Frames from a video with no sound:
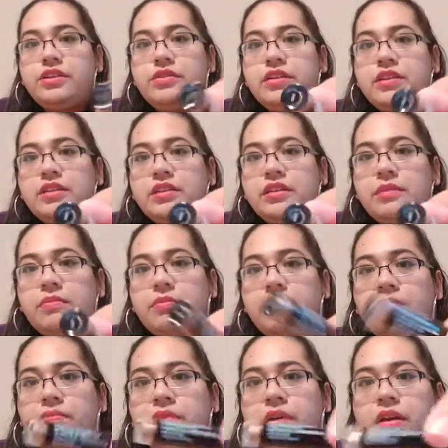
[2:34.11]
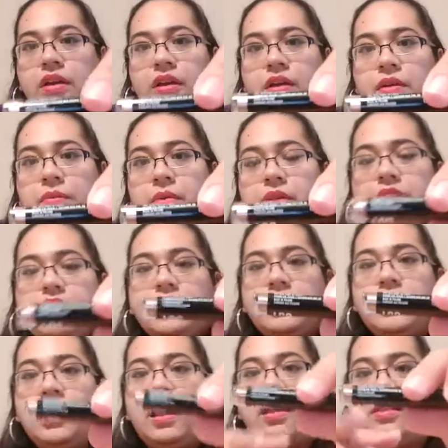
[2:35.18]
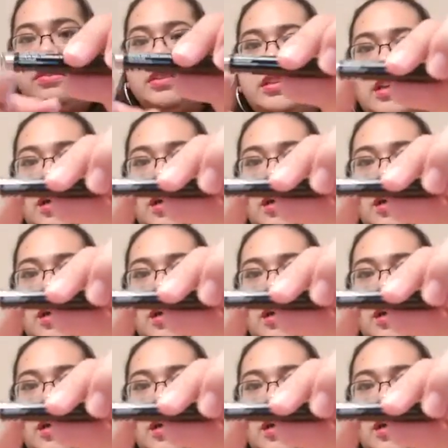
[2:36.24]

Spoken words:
You can see really the color is